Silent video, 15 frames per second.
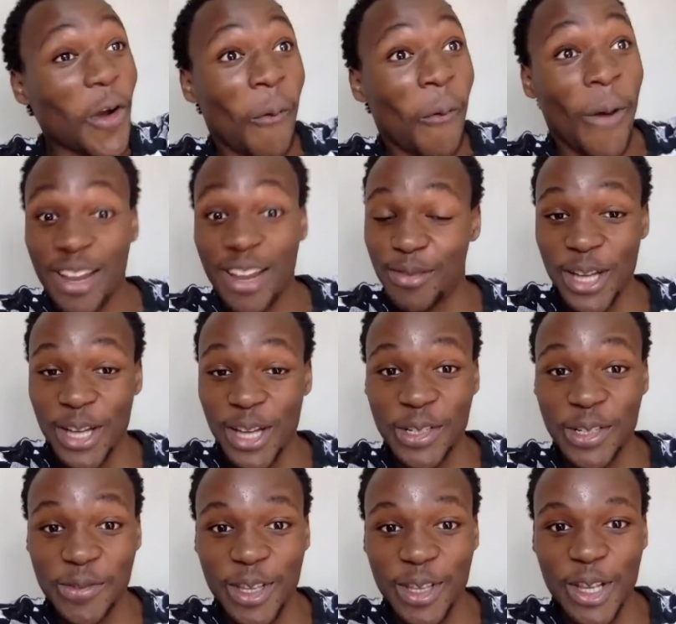What I've learned
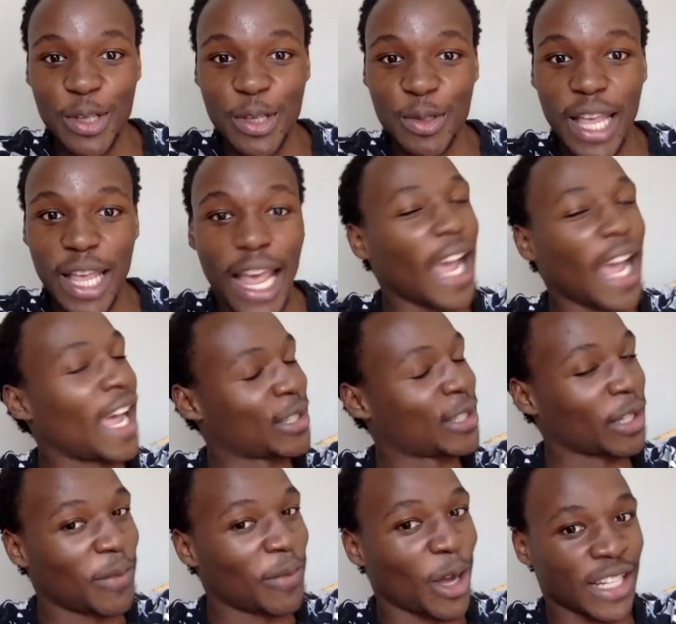over the years, it's
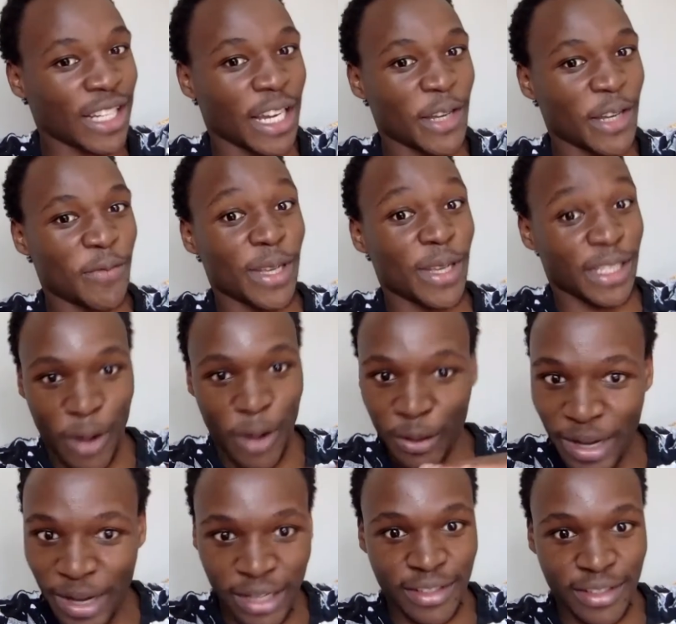not about time, it's about
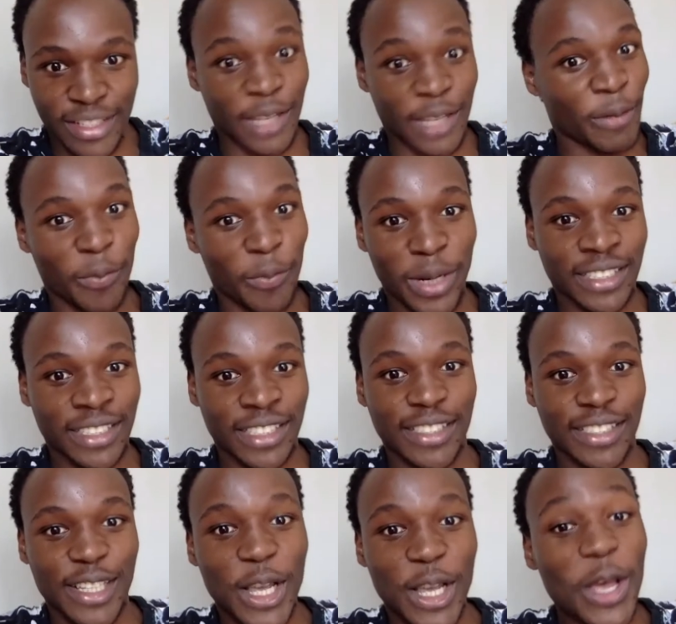medals, it's about placing.
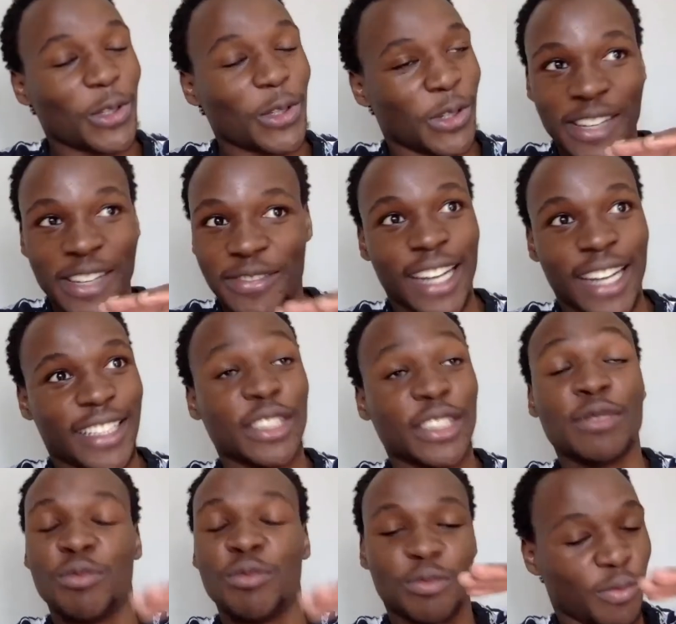So if I
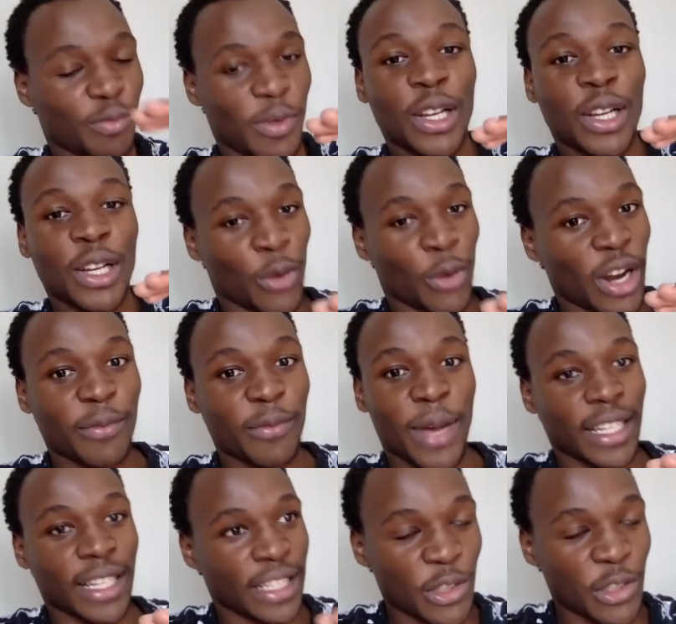can run my
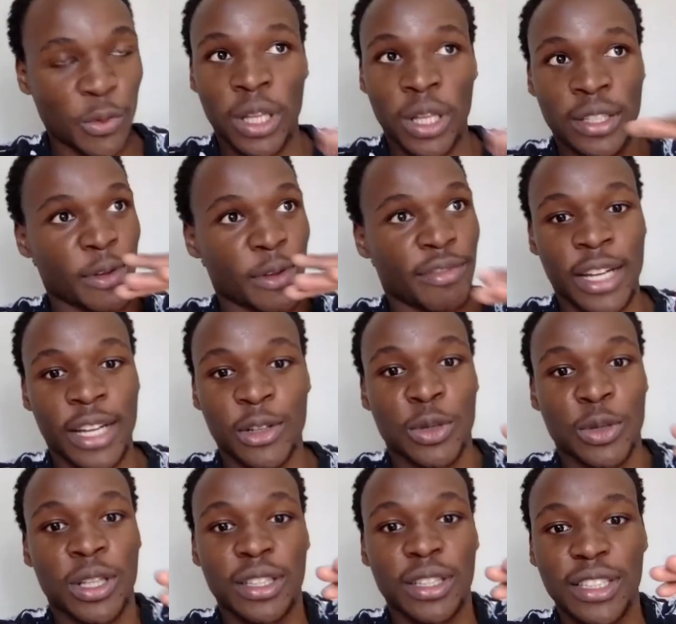heats well, semifinals
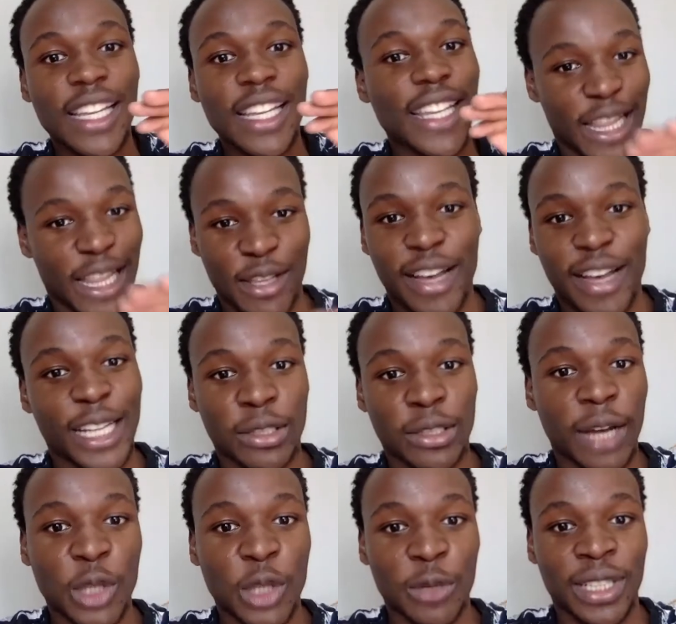well, and the final
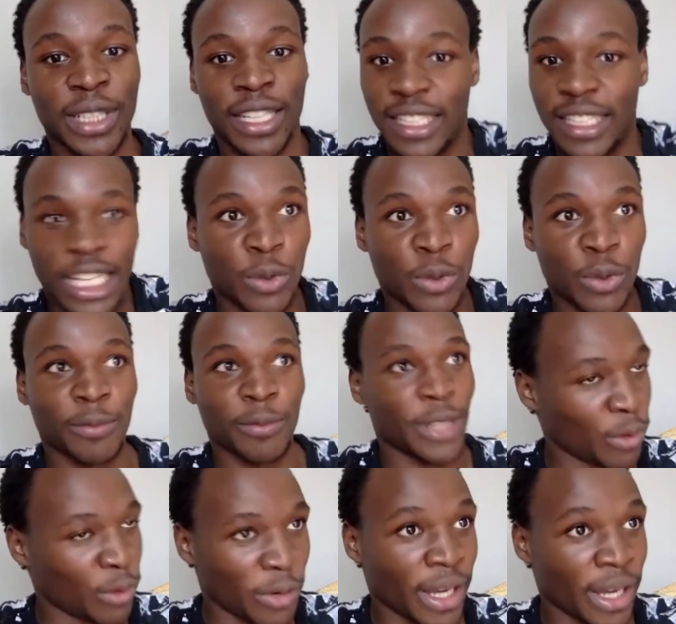come top three, that's
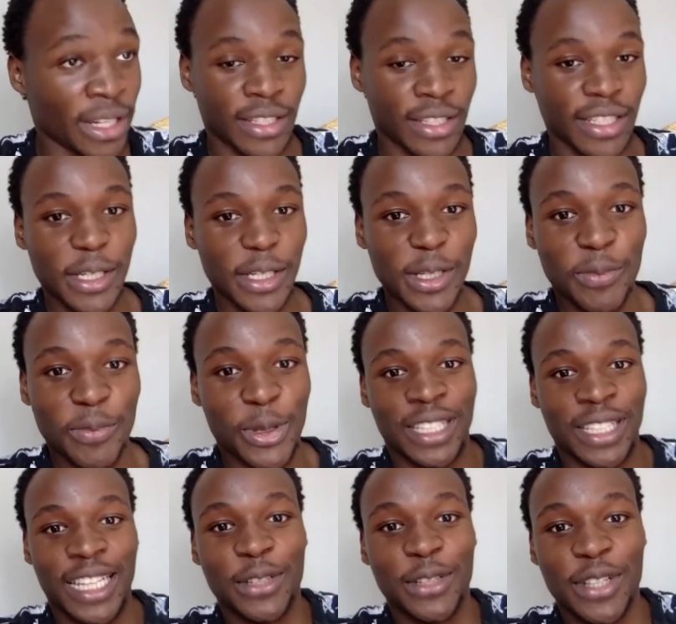what matters. Because at
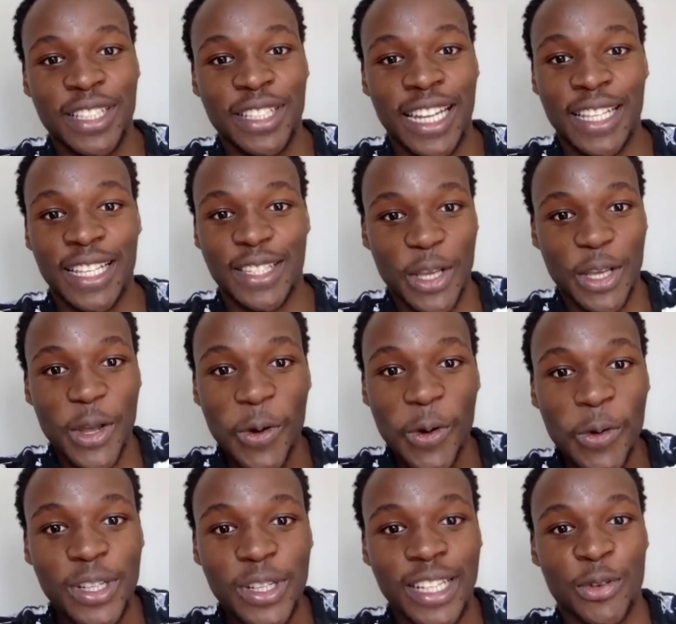the end of the day, it's
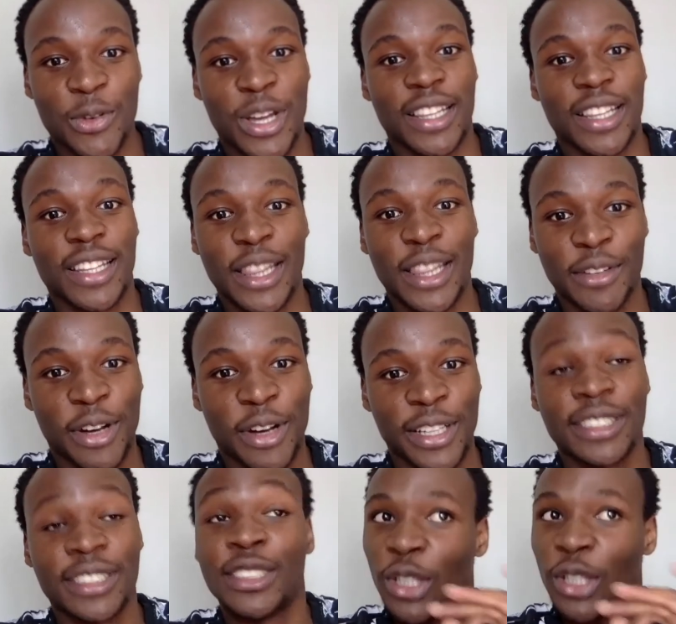who can run the
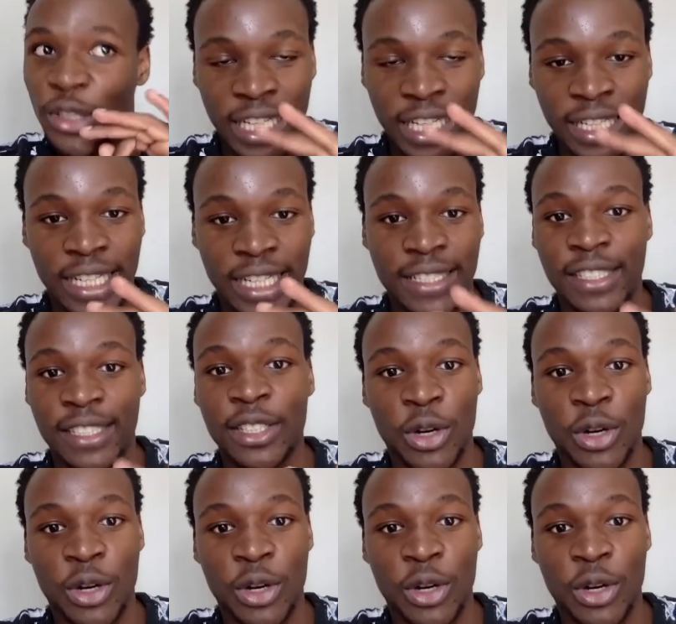fastest three races in a